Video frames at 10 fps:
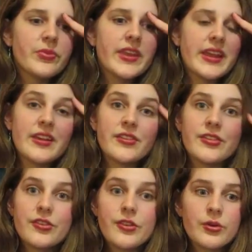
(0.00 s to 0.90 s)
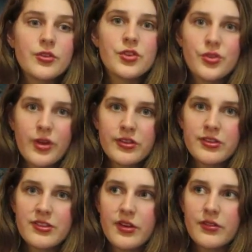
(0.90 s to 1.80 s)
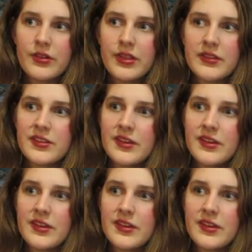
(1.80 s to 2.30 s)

he's so distressed over this.